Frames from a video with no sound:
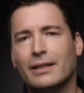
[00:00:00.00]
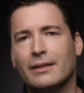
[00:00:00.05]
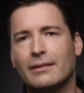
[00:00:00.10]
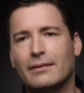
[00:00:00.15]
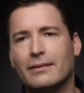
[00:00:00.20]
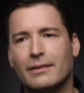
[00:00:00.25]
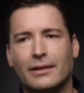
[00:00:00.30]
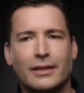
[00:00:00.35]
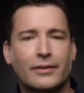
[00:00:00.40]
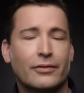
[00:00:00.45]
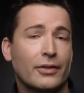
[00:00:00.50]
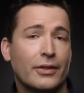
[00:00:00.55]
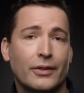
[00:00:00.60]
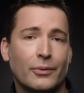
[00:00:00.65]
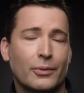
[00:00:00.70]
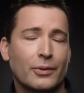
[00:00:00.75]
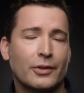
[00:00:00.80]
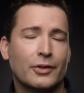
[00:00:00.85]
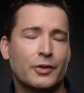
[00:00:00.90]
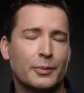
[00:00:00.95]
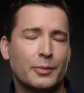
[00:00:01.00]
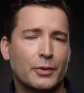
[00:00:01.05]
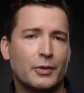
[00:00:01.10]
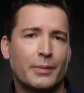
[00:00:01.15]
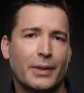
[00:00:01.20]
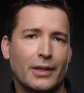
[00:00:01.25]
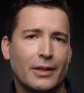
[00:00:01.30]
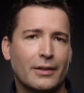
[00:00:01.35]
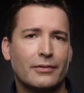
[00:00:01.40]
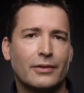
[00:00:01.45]
and delivering the world's
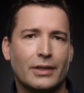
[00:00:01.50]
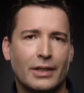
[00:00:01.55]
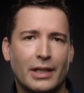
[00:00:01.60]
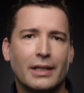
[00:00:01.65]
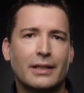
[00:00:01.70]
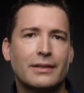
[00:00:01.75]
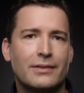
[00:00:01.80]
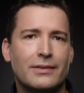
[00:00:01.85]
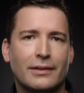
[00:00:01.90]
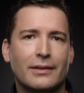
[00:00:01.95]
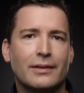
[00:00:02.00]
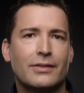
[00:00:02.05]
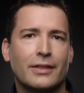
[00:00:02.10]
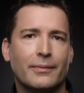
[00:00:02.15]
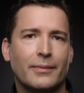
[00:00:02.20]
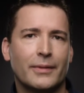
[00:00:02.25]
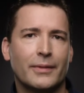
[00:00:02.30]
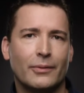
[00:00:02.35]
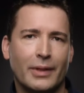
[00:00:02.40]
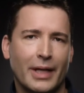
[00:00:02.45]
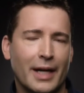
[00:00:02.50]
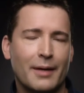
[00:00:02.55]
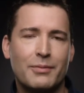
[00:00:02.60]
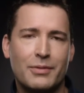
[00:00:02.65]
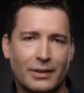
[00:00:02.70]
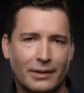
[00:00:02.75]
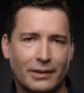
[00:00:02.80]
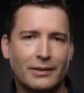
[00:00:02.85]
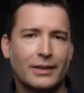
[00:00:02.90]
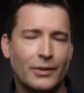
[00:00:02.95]
most powerful console is something we
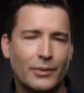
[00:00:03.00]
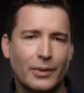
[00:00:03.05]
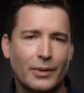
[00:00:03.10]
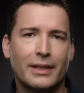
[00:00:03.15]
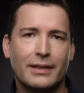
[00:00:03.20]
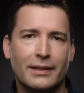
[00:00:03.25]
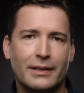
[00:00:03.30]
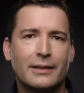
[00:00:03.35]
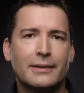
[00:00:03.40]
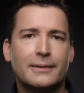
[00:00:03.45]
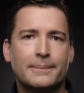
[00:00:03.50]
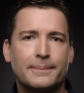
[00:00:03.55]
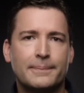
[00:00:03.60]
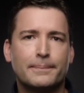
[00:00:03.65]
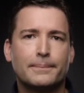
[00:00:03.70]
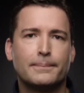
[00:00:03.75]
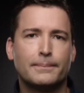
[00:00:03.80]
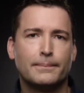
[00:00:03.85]
absolutely want to do.